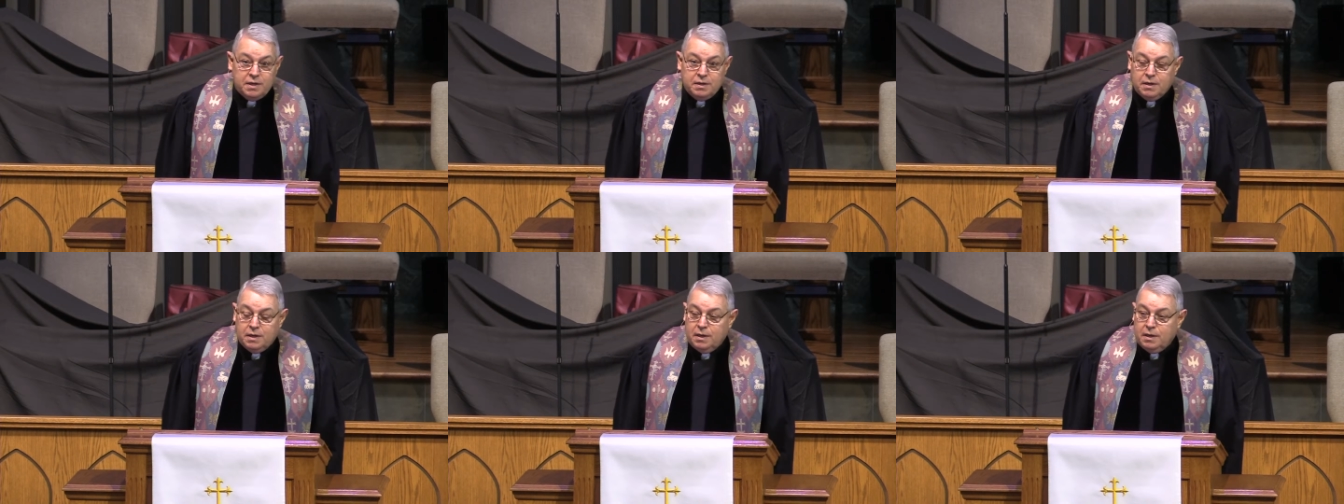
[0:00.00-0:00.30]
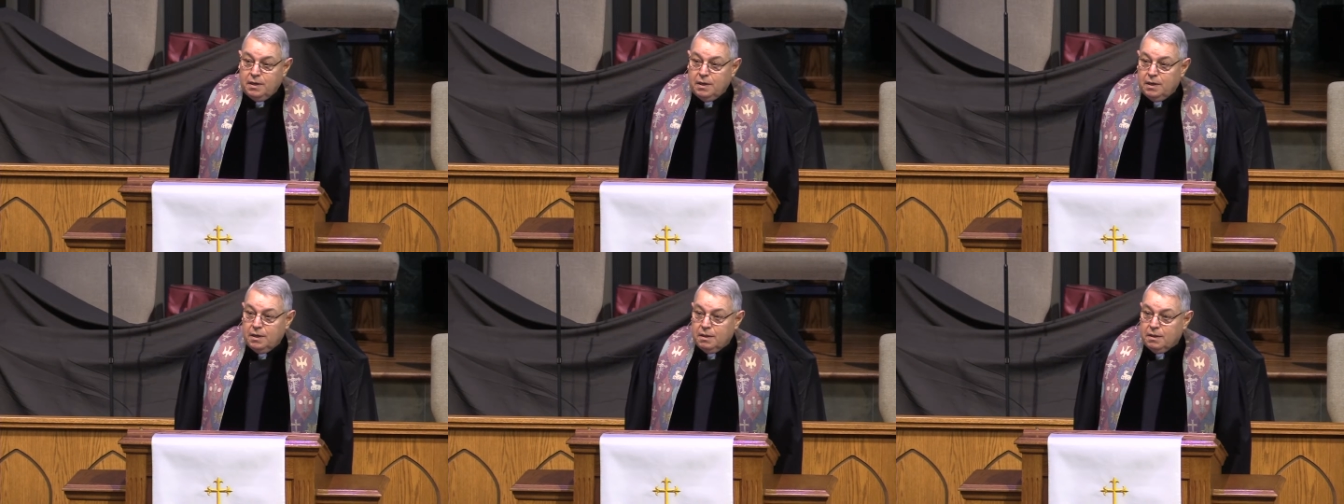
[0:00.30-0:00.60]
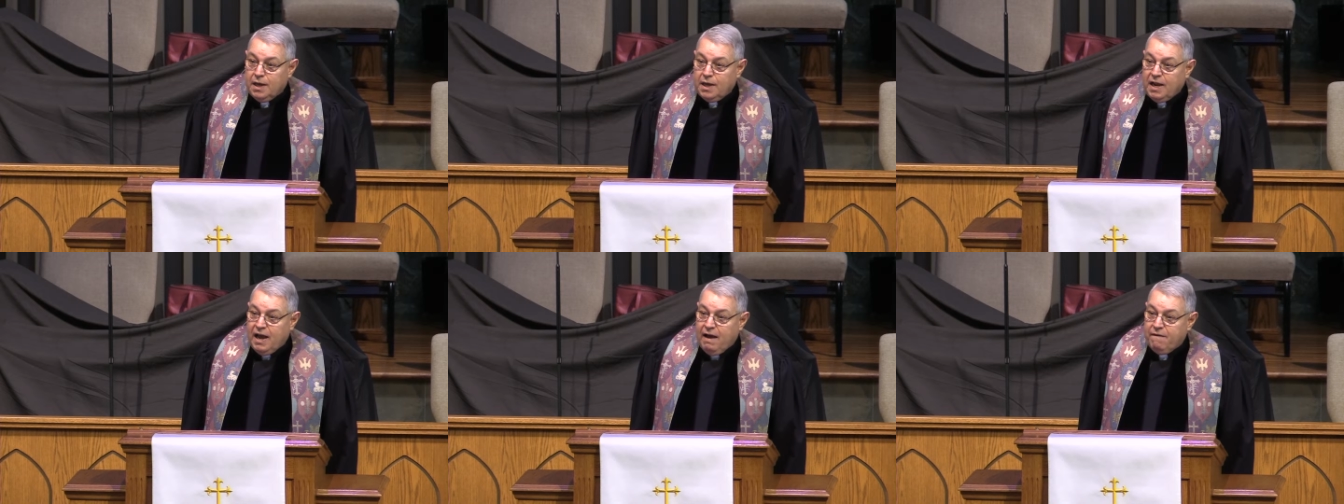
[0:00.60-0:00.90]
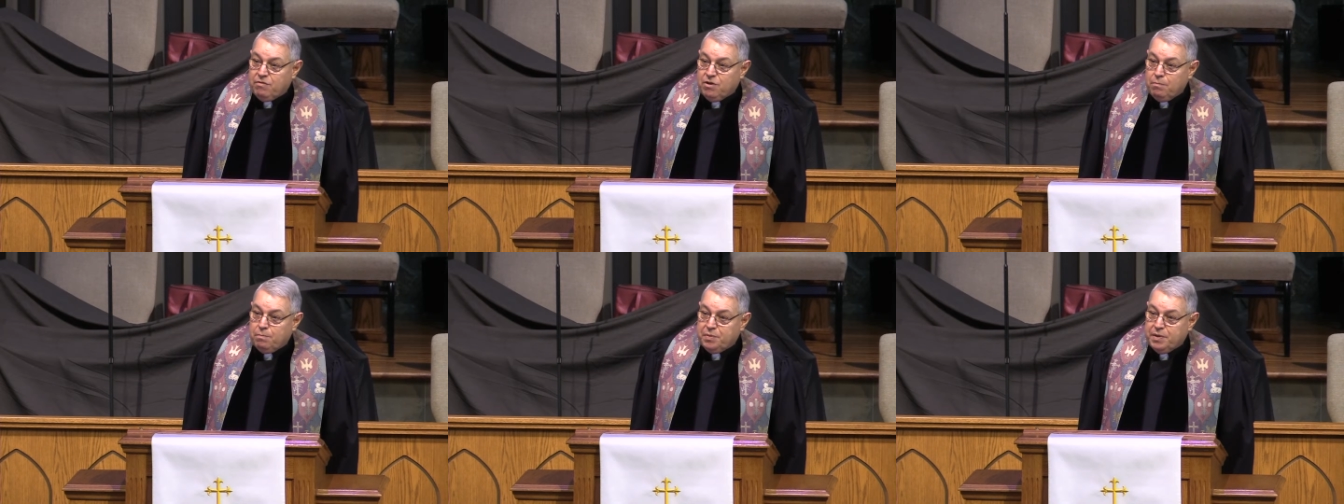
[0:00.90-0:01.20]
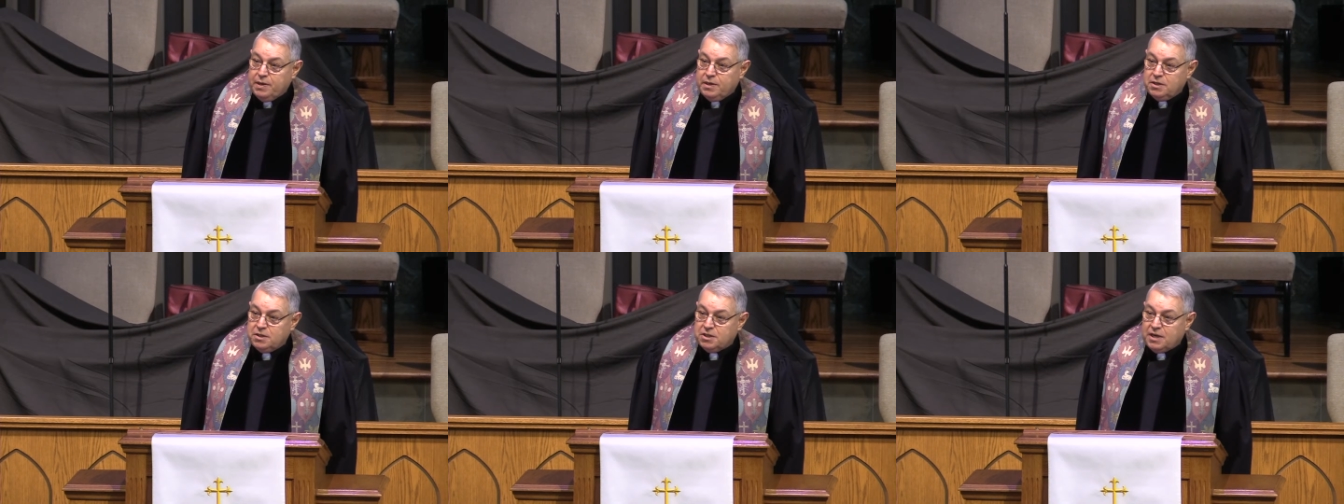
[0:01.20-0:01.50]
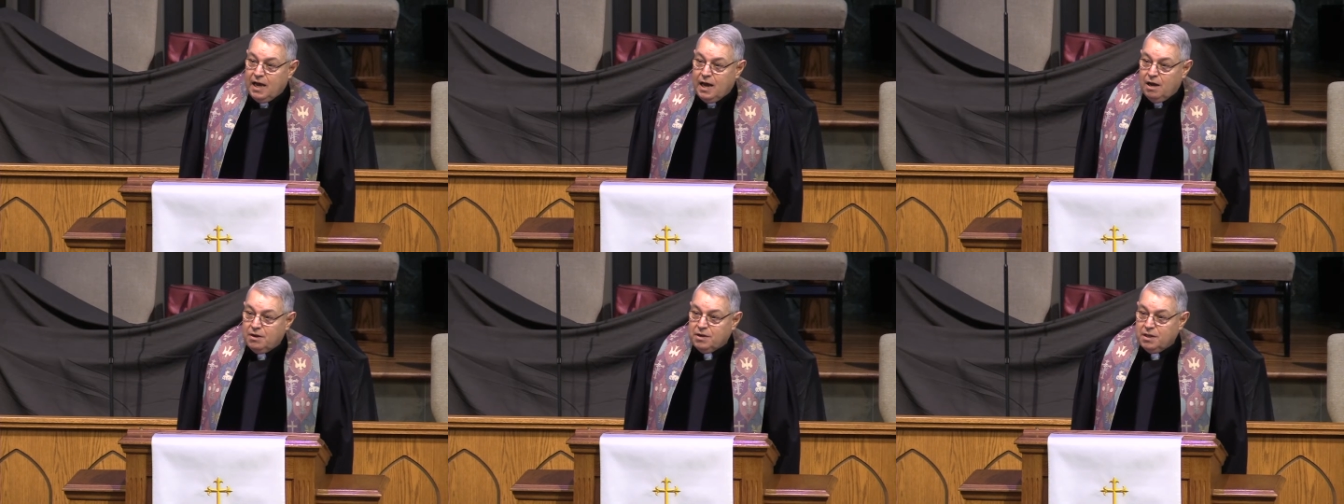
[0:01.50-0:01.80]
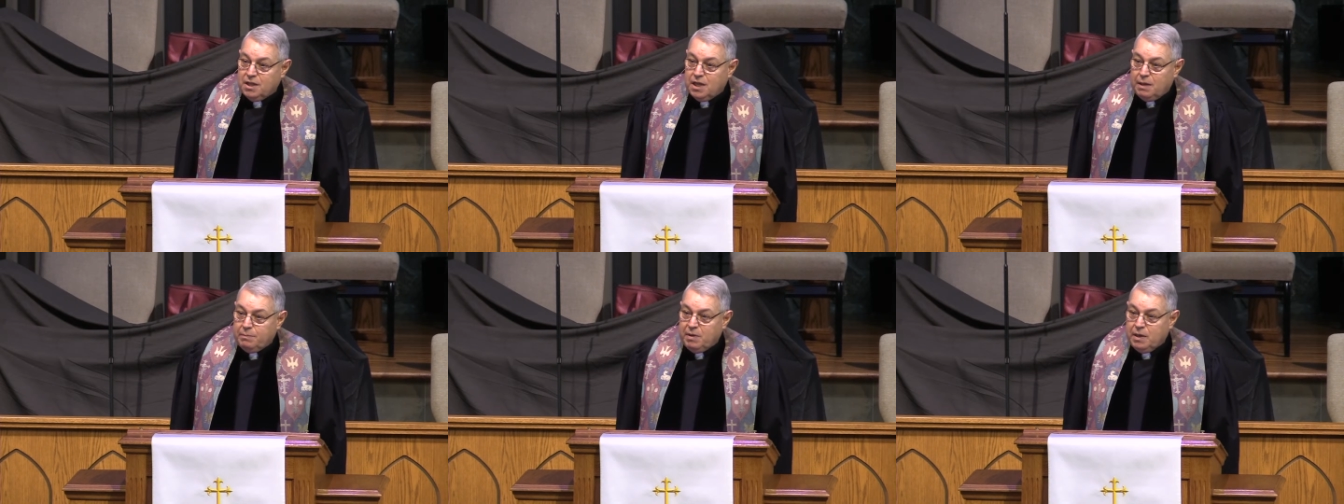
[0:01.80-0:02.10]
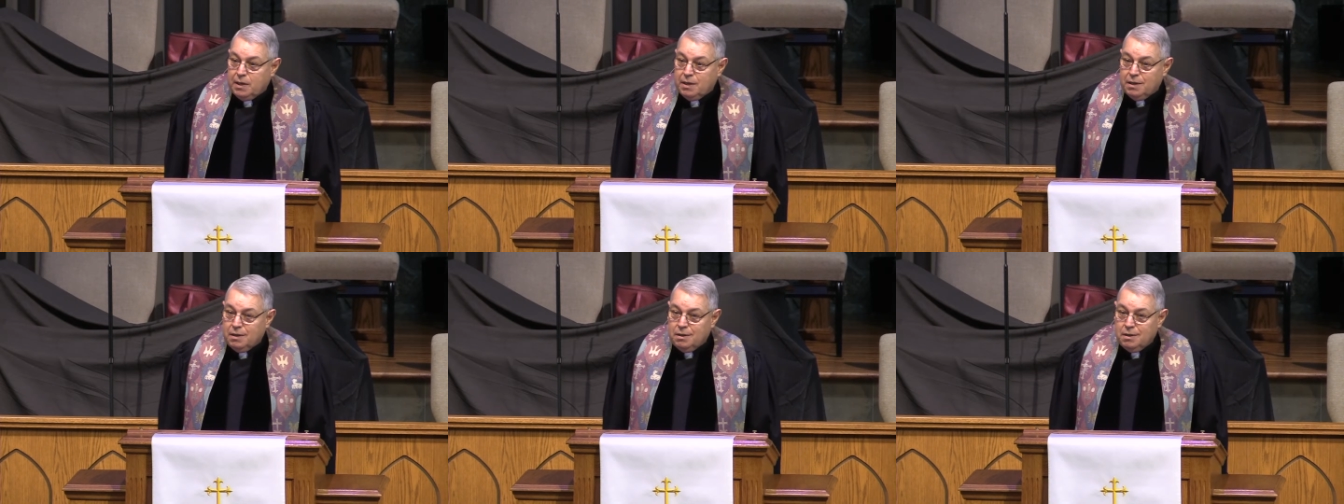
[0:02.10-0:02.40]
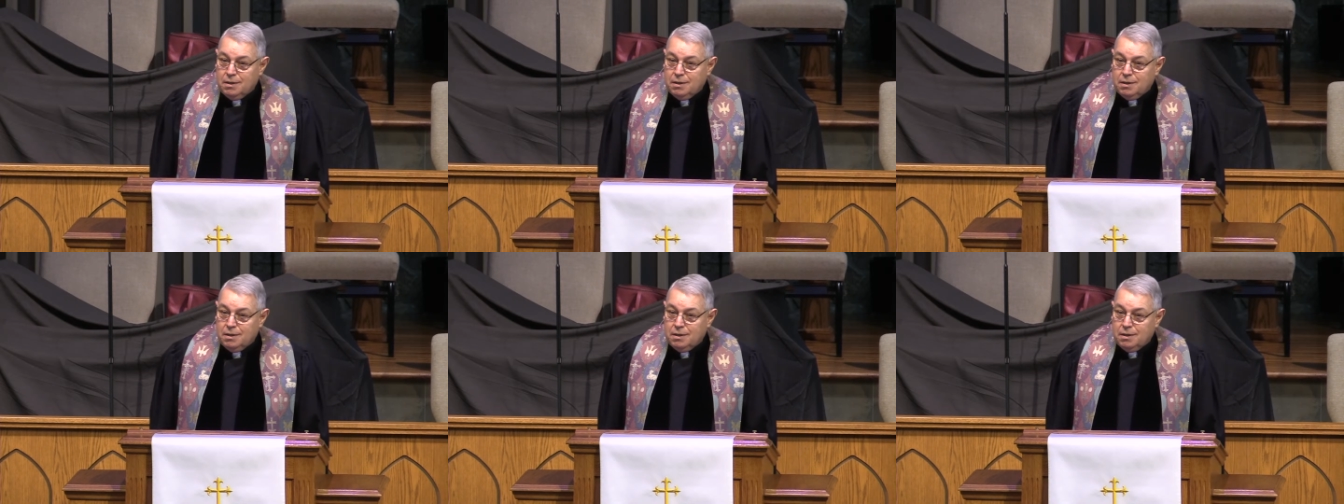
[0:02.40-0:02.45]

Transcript: and they'd have their pens out, and they'd be